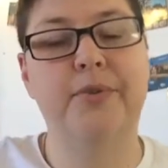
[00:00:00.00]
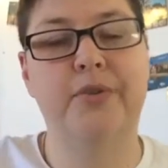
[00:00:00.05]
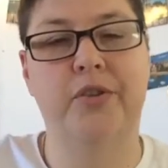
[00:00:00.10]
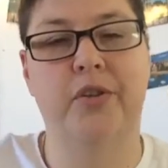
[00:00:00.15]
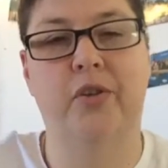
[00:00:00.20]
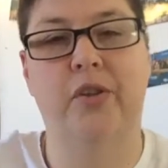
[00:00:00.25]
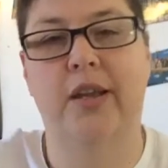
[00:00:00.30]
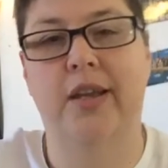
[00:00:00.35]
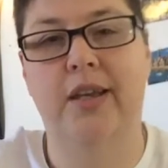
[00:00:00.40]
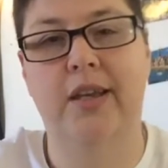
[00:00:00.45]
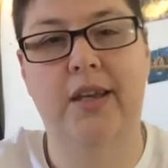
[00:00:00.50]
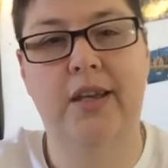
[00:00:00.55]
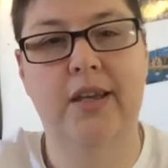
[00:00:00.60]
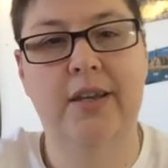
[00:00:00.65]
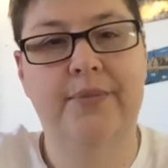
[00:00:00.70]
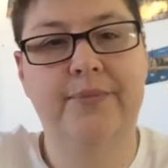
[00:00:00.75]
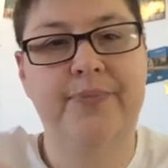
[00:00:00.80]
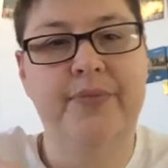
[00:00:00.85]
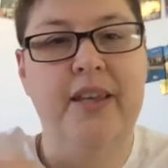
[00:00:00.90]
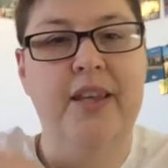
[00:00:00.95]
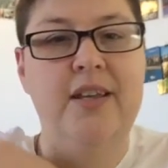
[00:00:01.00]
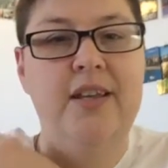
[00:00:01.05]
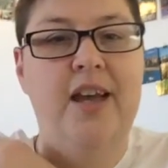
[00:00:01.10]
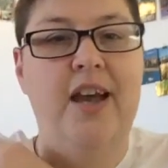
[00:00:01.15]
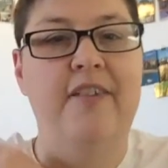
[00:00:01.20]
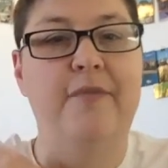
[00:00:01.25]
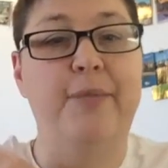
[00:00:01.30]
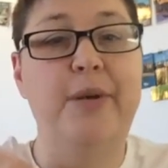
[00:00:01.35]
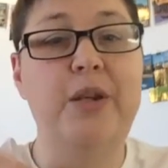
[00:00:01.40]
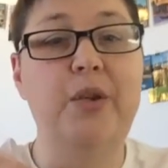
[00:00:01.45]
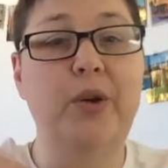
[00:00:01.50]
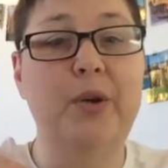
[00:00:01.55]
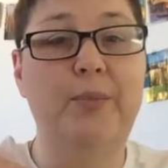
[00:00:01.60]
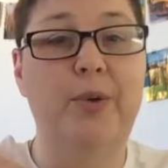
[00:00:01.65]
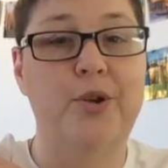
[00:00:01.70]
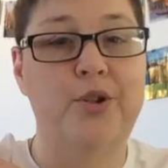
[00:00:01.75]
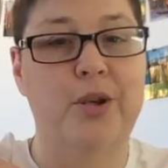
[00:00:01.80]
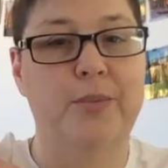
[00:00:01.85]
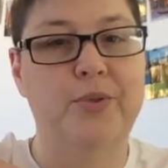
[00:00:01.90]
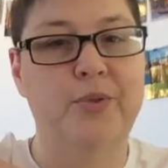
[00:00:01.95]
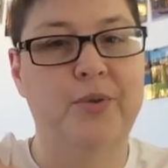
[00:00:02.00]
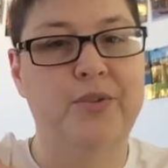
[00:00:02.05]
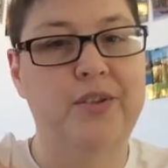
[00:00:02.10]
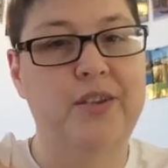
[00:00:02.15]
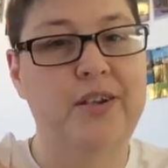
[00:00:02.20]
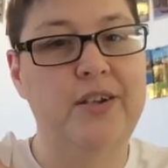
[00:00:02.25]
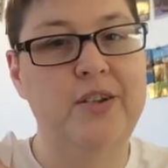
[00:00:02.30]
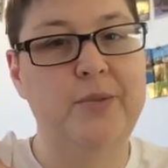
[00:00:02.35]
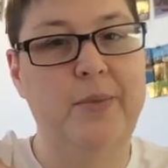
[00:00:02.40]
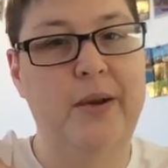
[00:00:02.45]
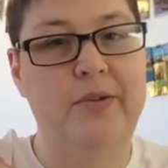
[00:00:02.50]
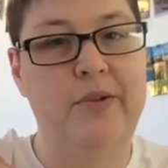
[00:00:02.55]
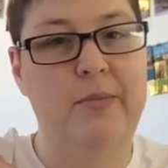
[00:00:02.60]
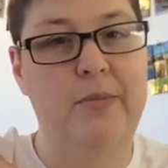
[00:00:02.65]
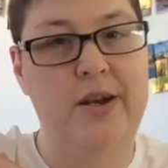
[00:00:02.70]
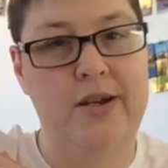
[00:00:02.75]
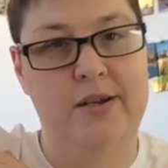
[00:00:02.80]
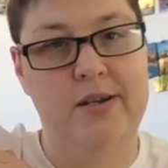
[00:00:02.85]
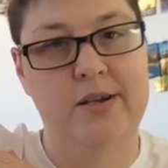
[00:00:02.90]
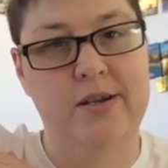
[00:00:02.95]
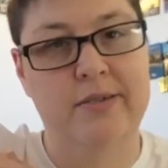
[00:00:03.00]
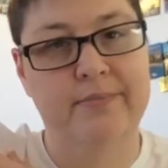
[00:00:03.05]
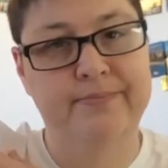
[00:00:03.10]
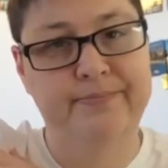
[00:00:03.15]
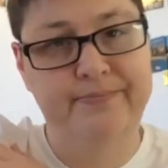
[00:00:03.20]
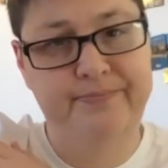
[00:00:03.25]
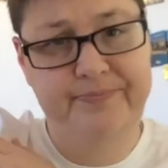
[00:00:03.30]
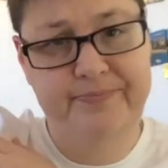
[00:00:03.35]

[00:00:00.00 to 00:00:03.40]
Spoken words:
So like, I've been doing push-ups, so there is my reminder.